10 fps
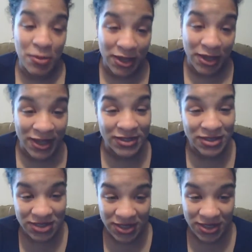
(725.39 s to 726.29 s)
And my doctor,
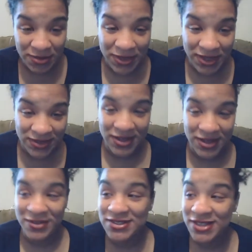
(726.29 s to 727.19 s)
she did make it
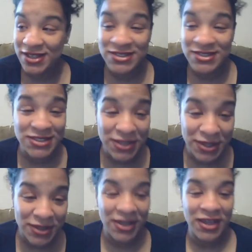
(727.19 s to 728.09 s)
there. I was like, is she
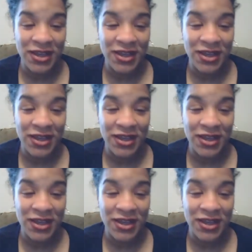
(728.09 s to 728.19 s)
here?